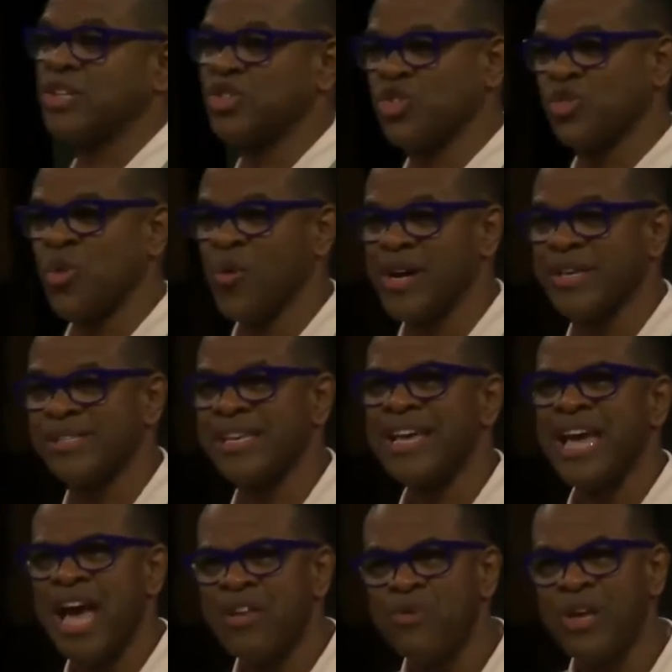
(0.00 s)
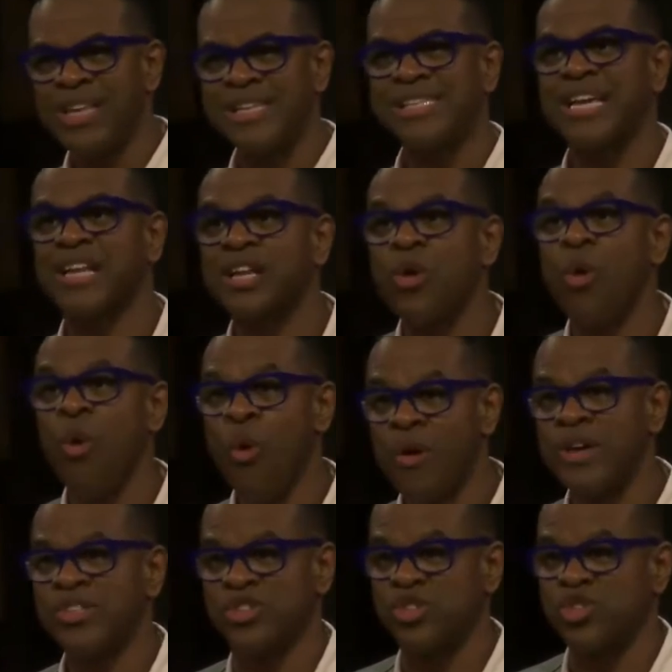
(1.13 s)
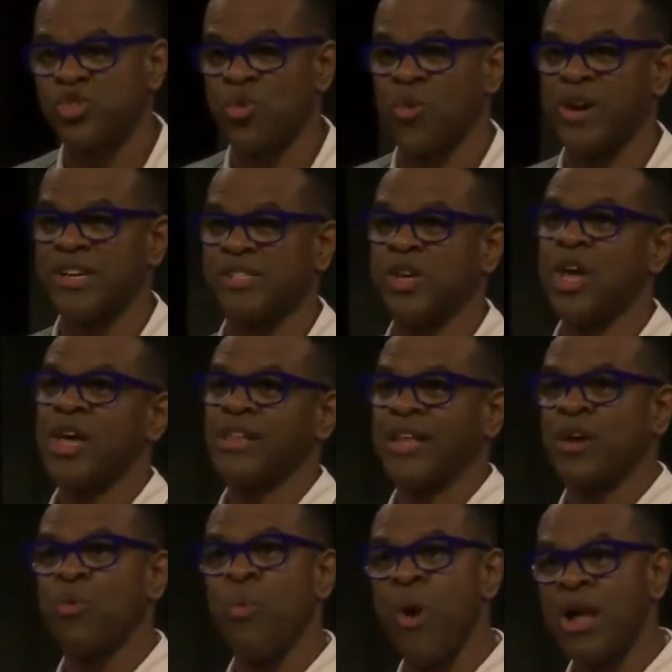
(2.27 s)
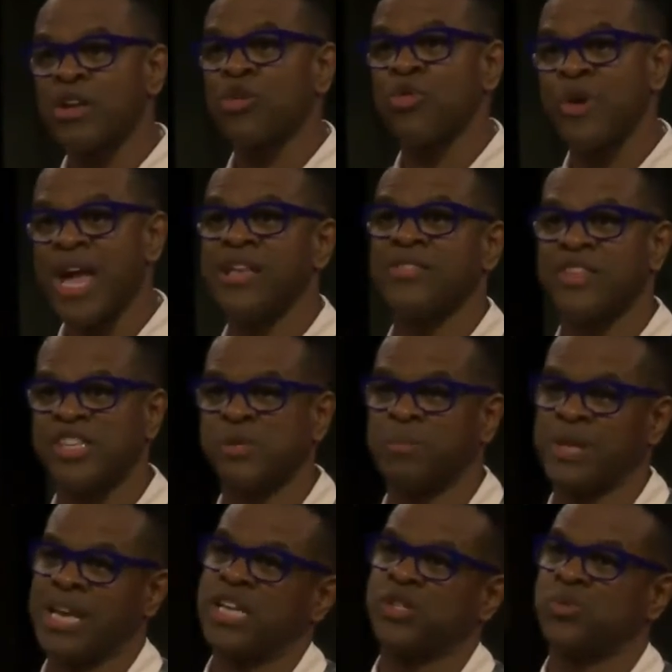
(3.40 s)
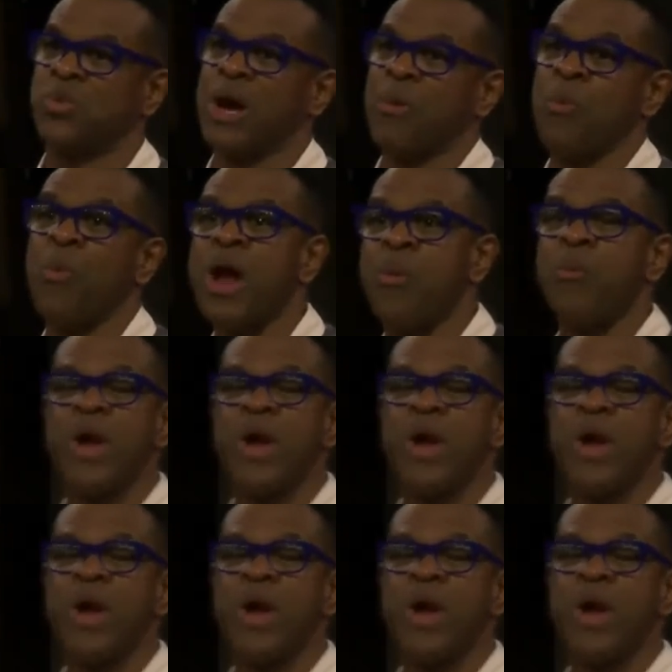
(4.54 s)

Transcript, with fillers: their stories, and really telling origin stories, like what created this place, what, wh